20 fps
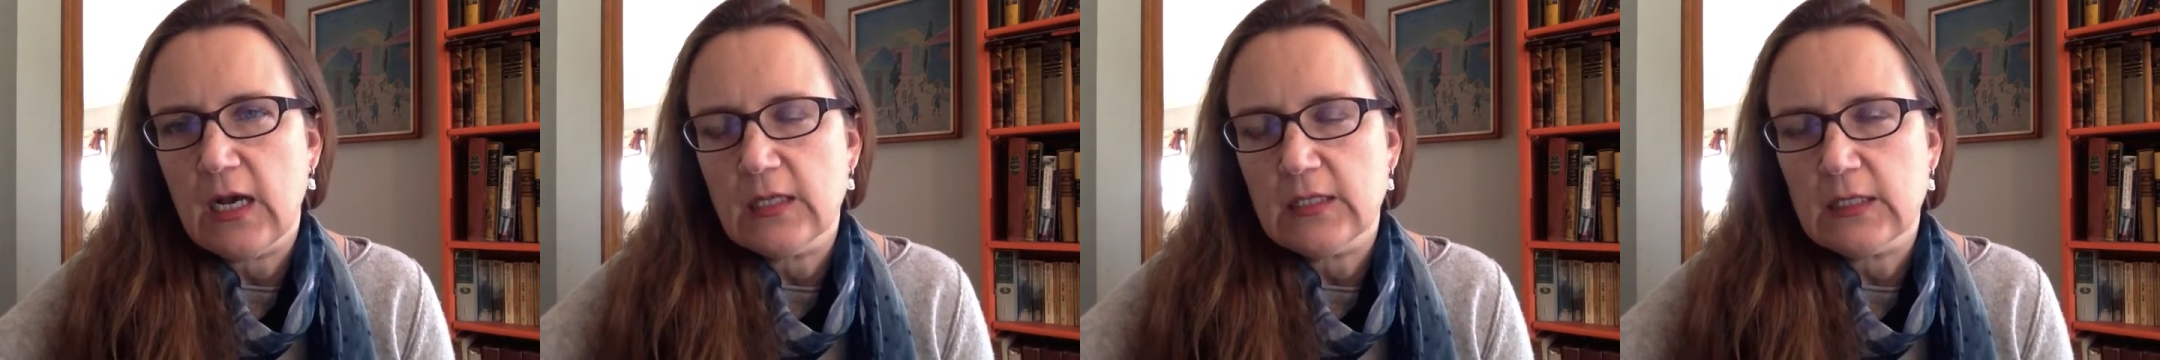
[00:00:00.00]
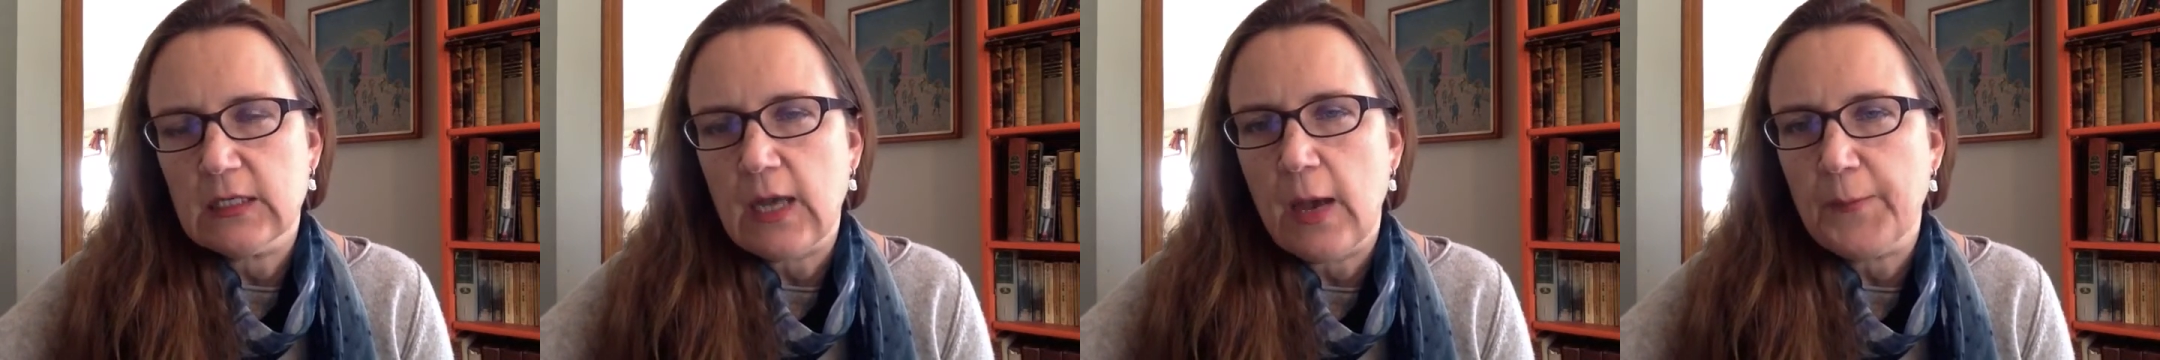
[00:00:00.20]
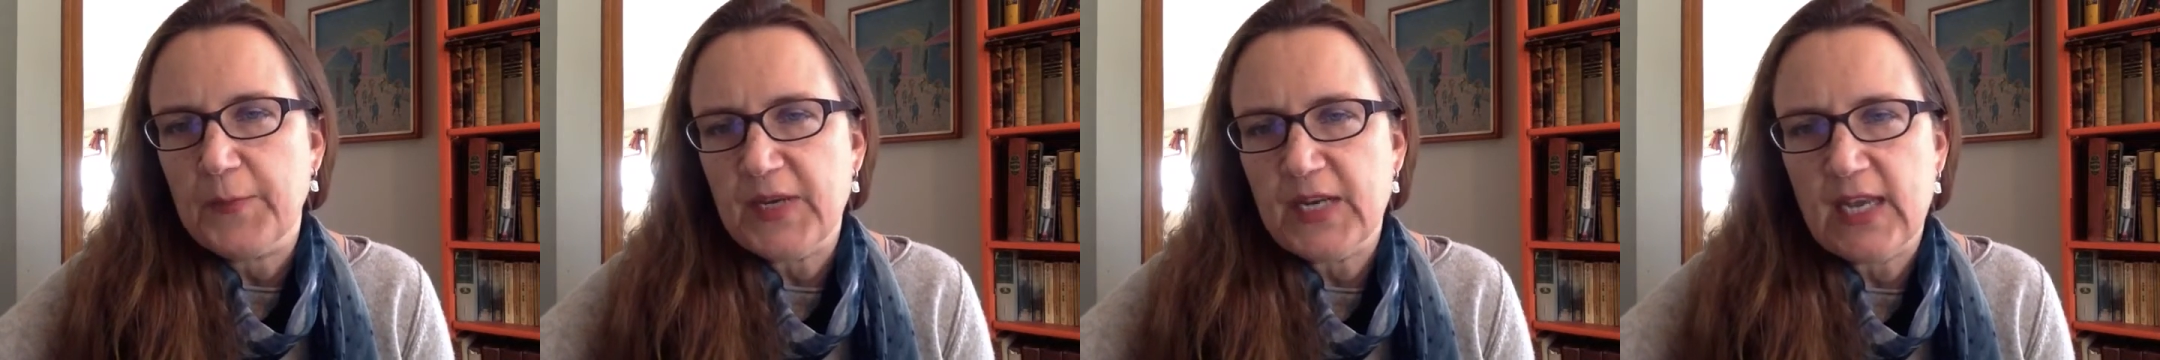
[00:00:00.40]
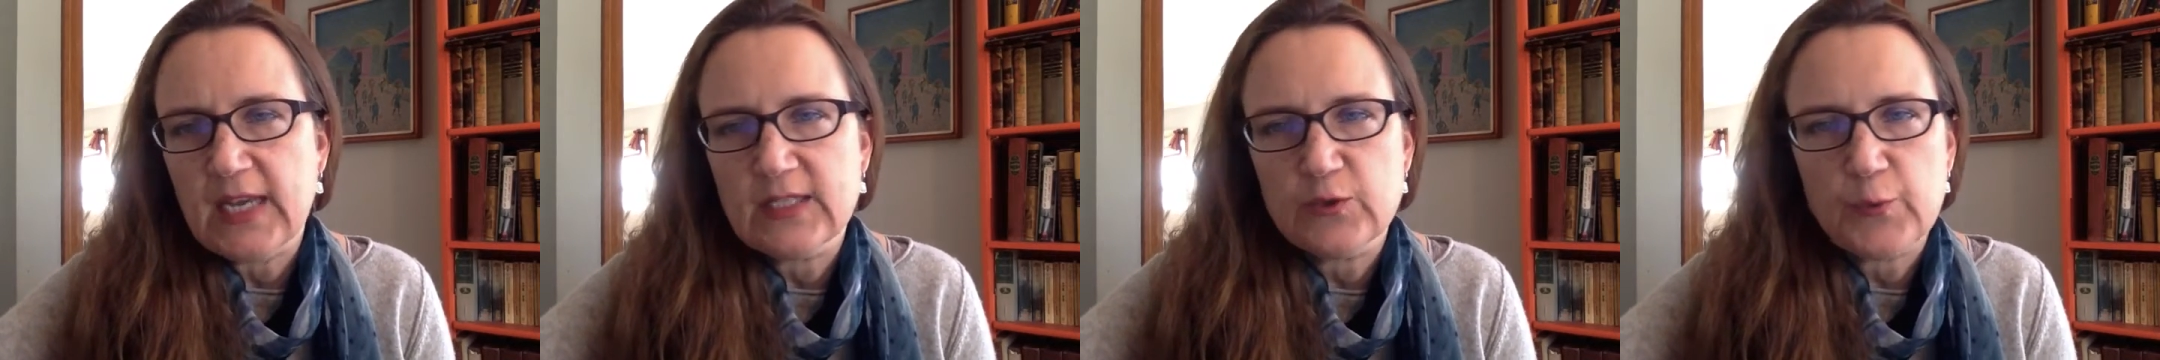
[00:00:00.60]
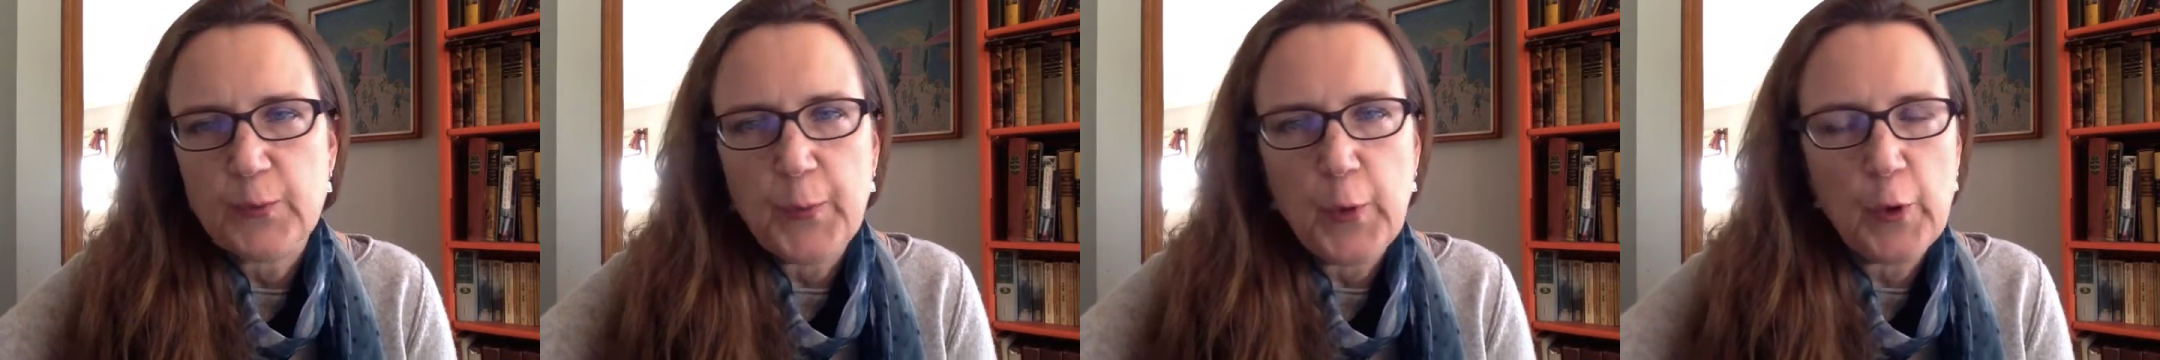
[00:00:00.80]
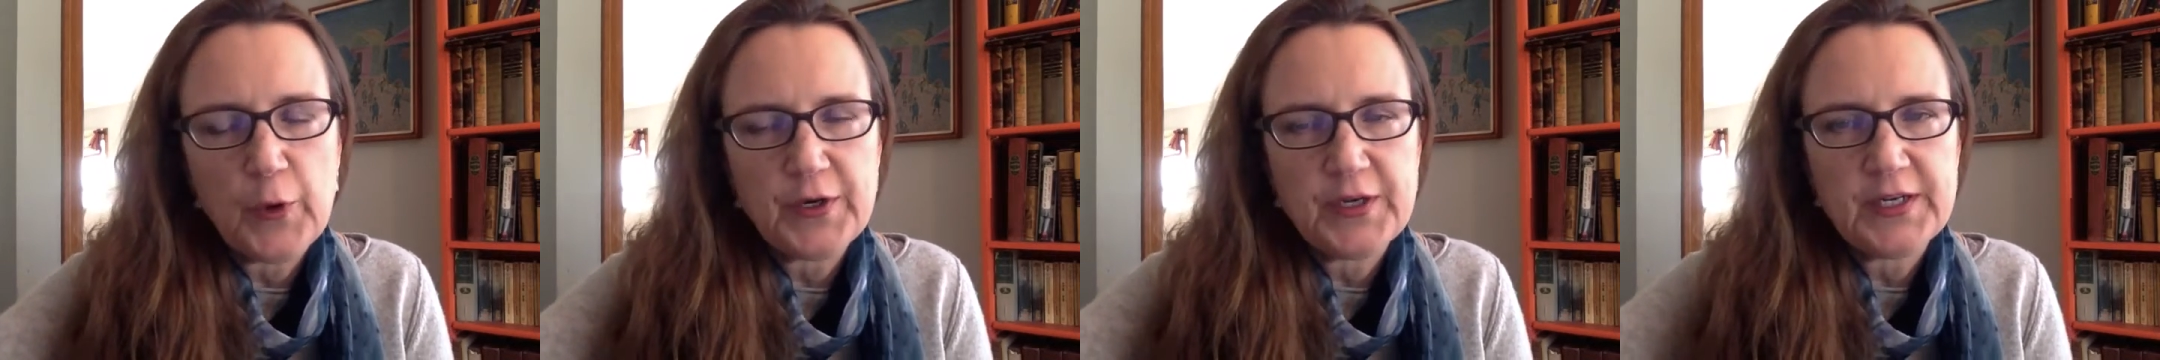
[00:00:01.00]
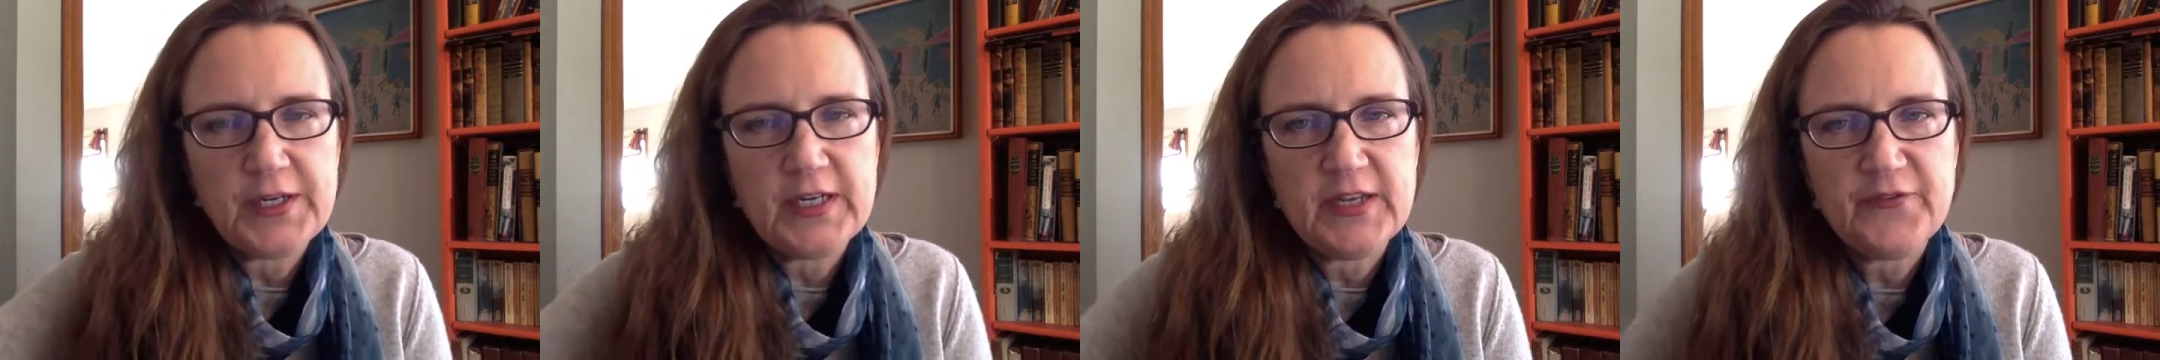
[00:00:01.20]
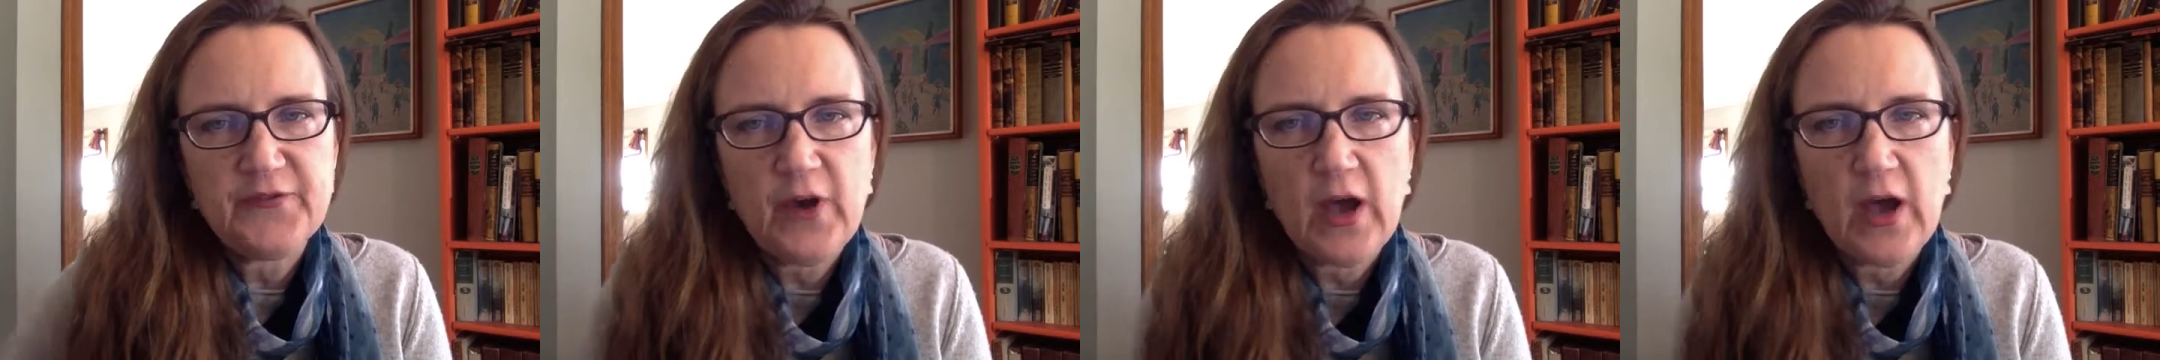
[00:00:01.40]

The company has reportedly